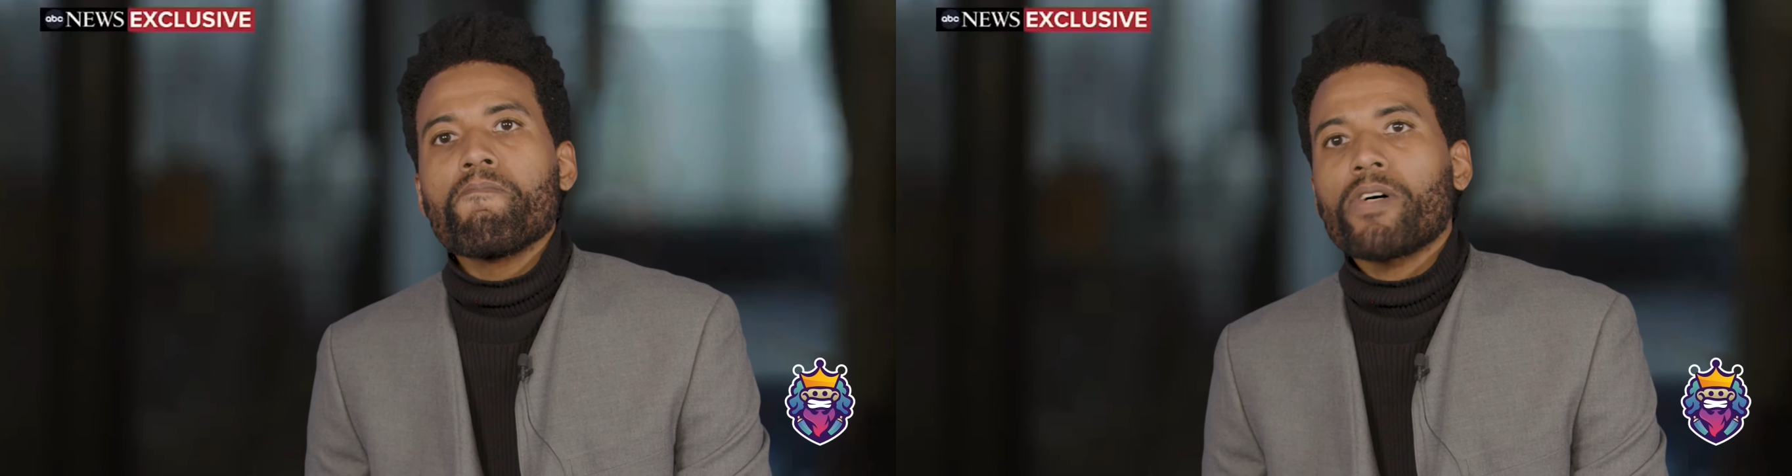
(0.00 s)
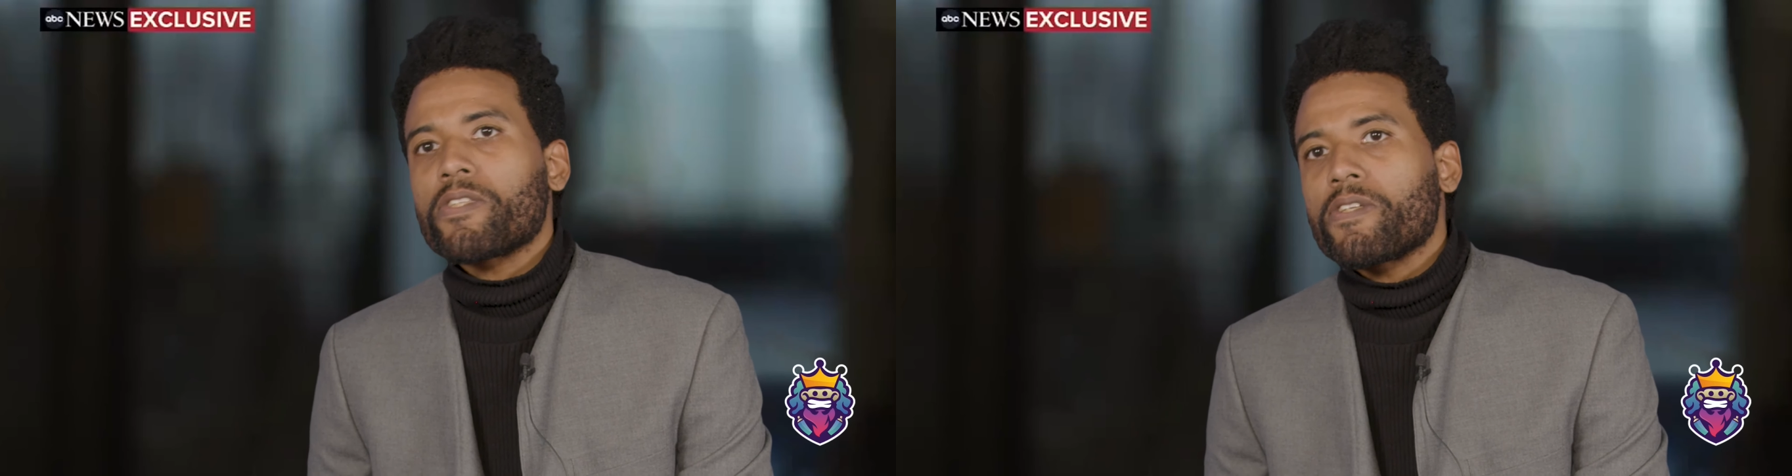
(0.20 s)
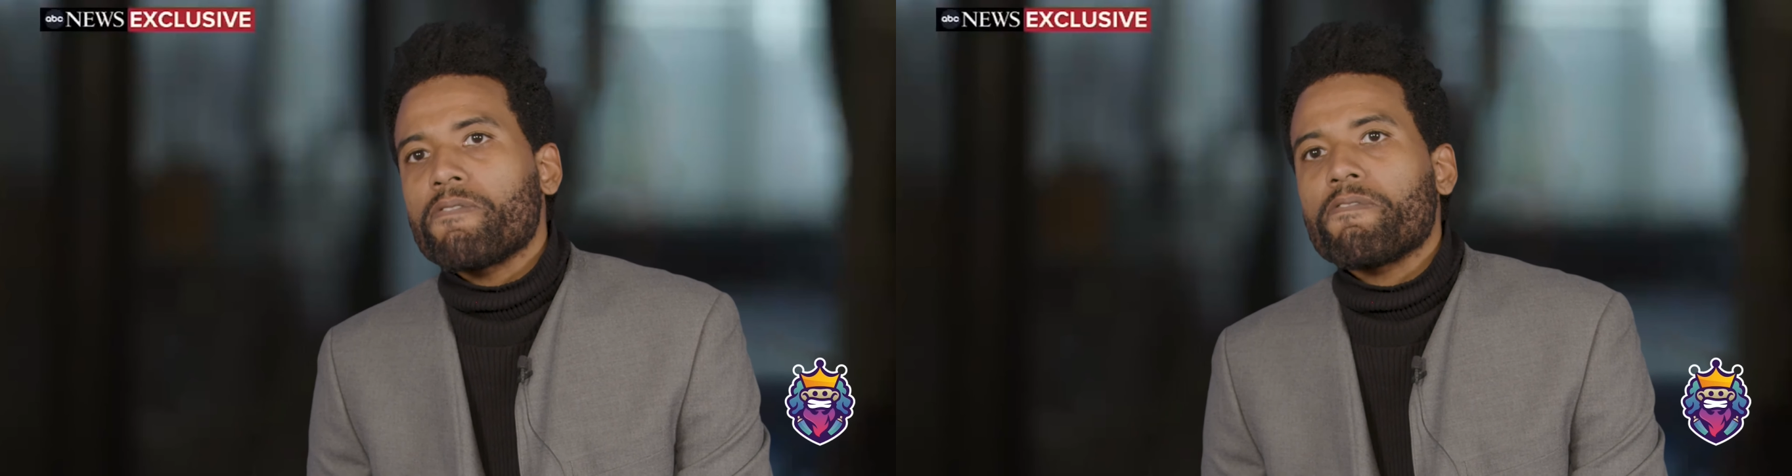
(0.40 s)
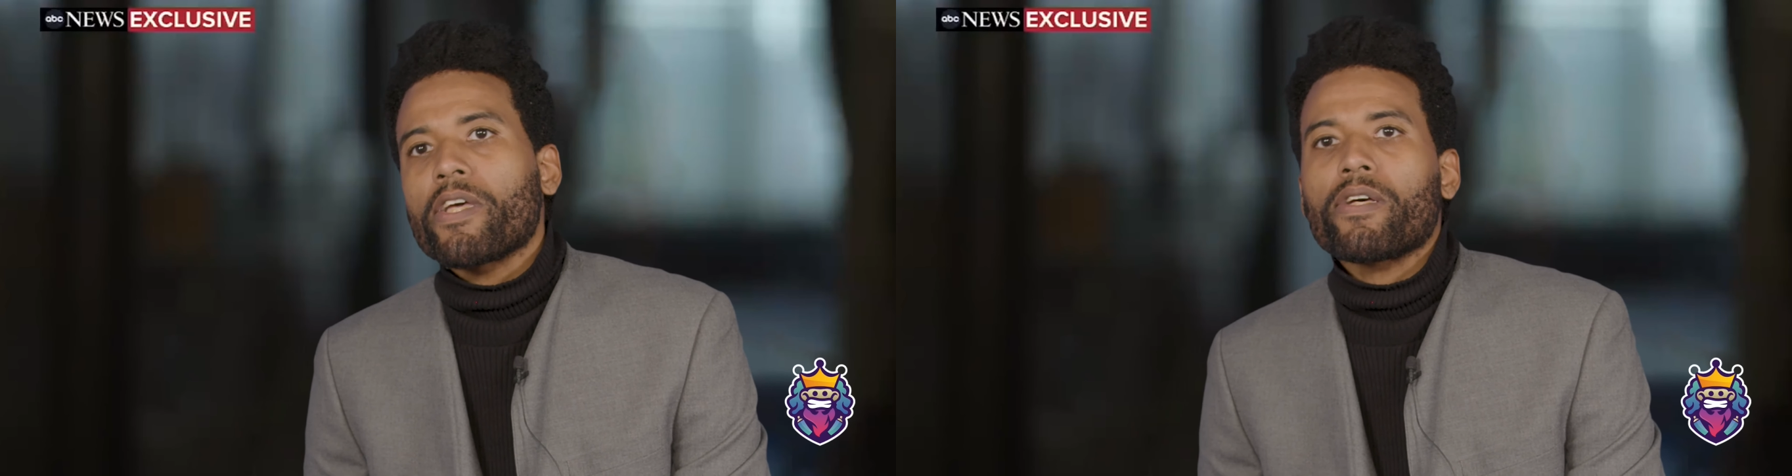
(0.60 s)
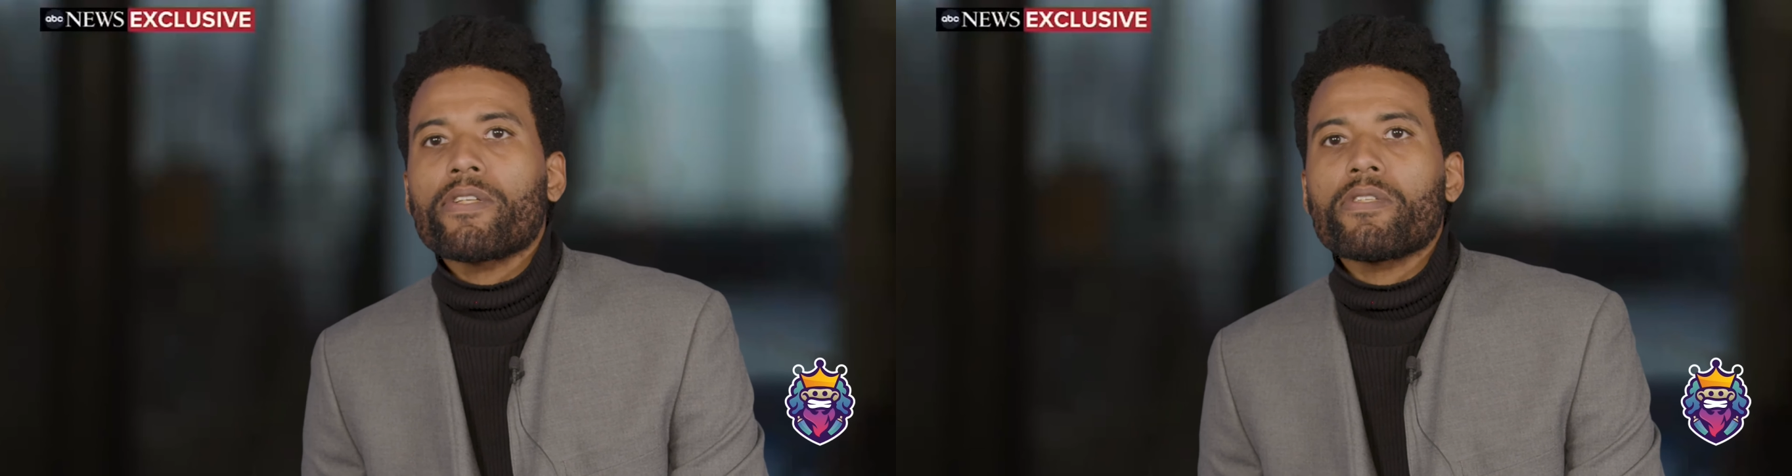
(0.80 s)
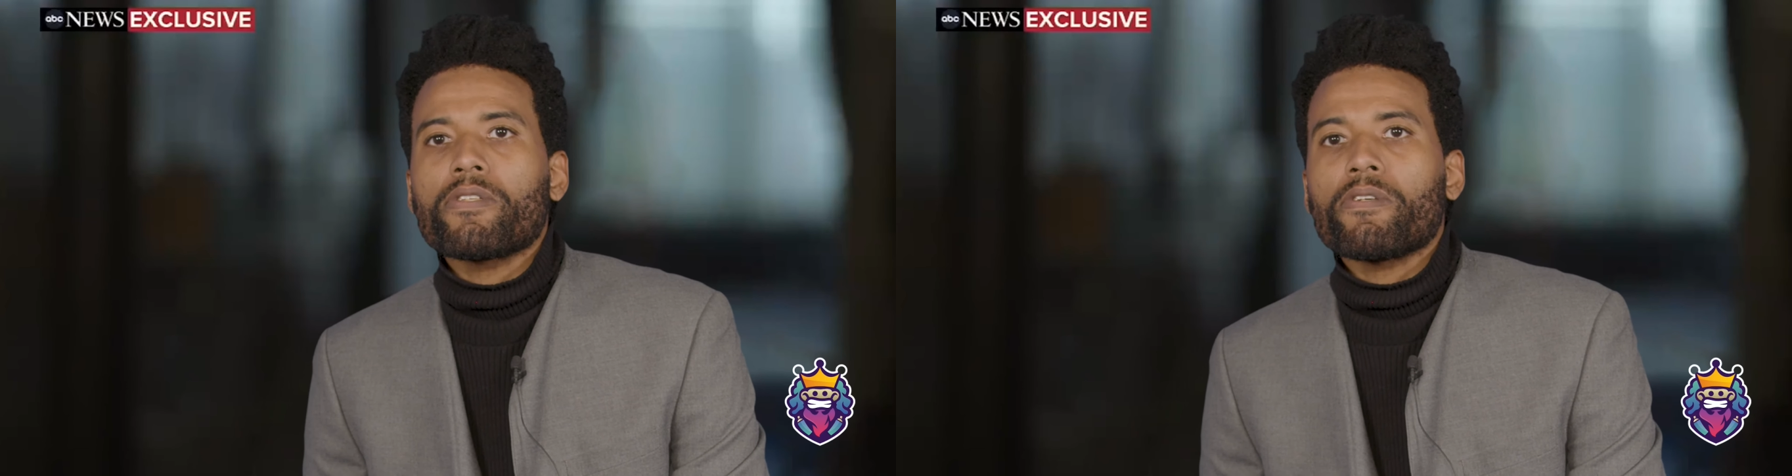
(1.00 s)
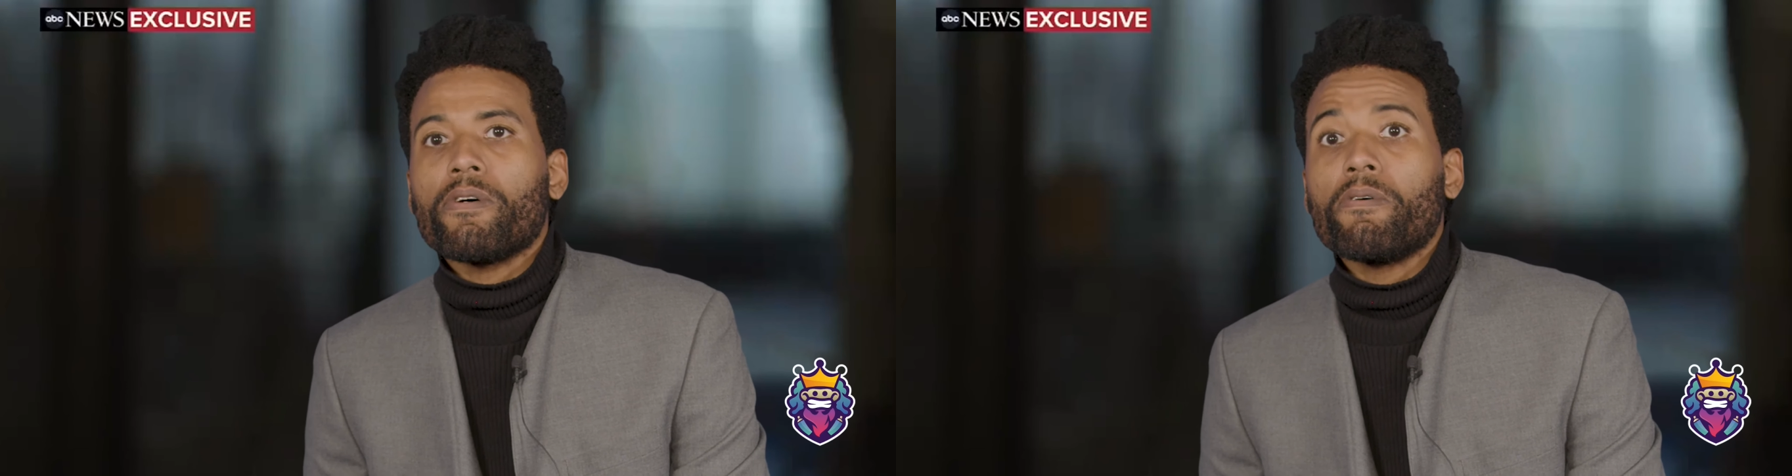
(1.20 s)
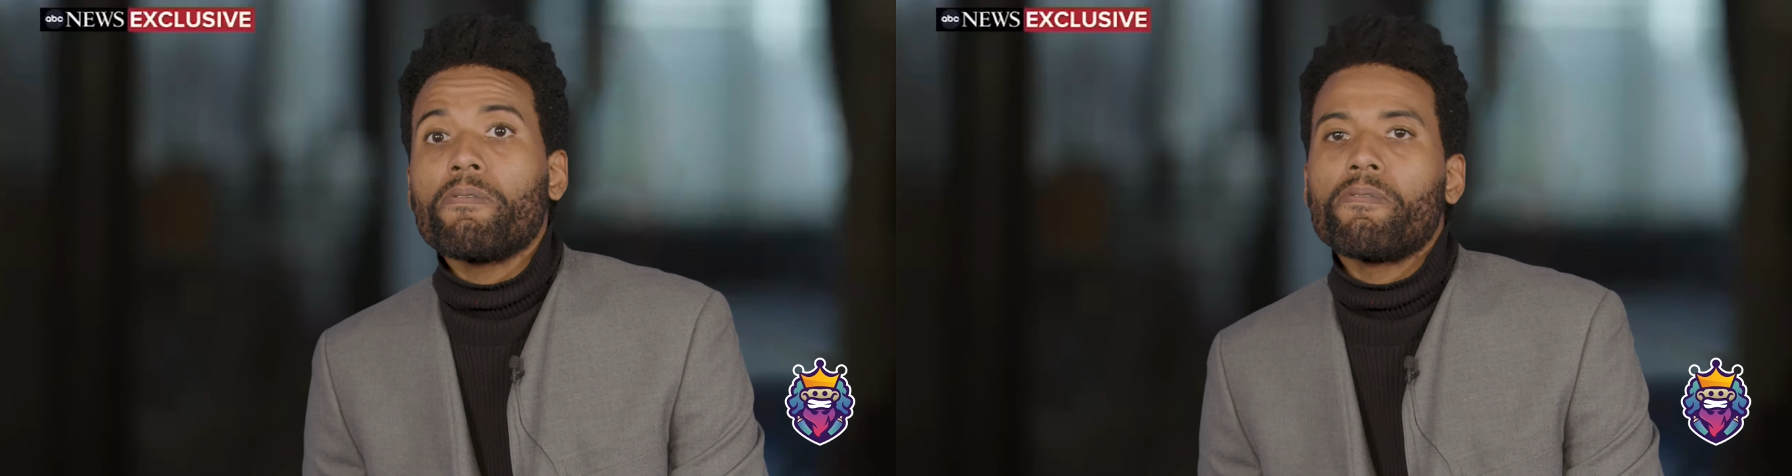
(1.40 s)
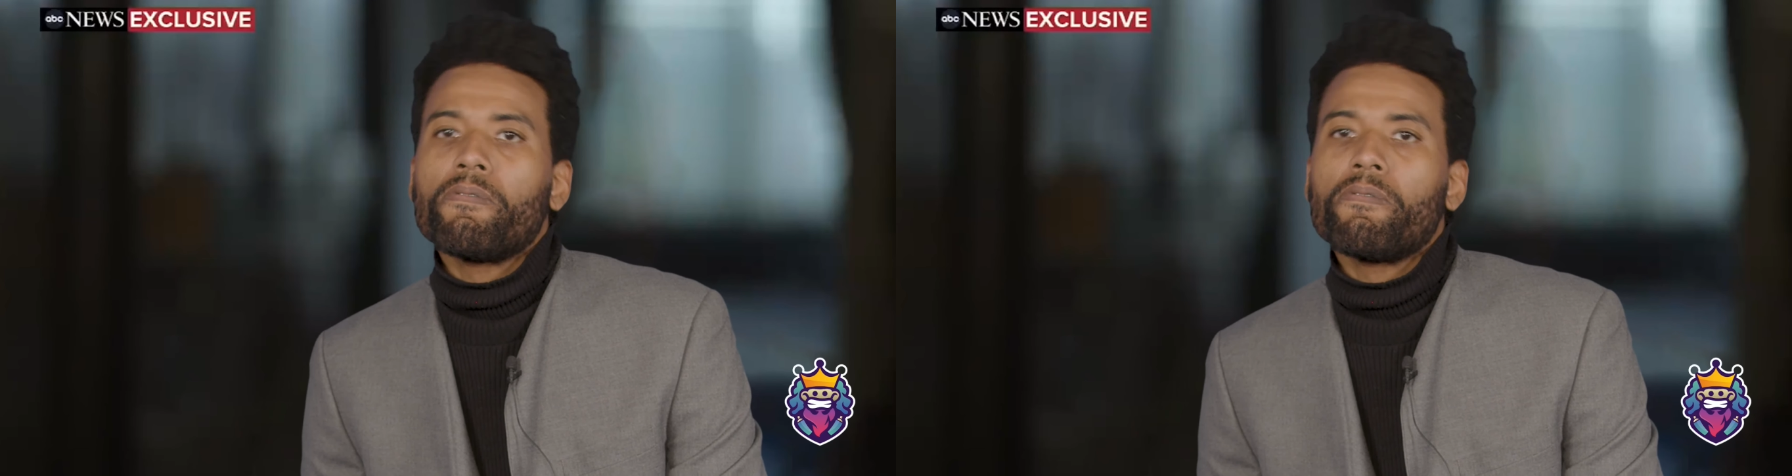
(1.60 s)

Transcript: months in advance, you know.